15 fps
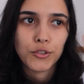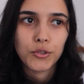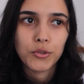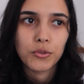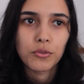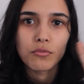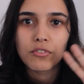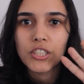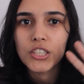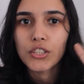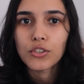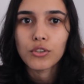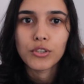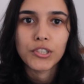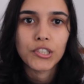tool,
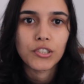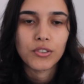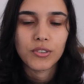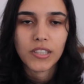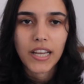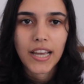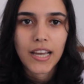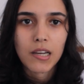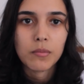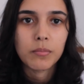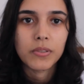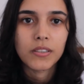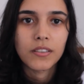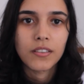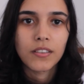resource, or
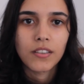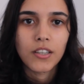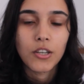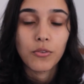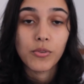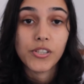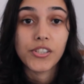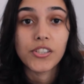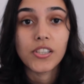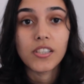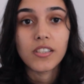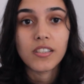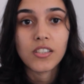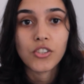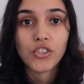app, which
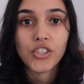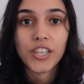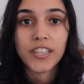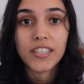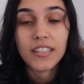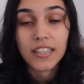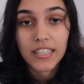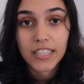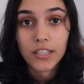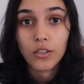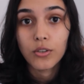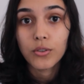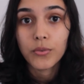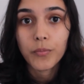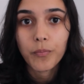is Shared
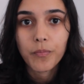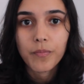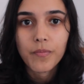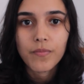Lingo.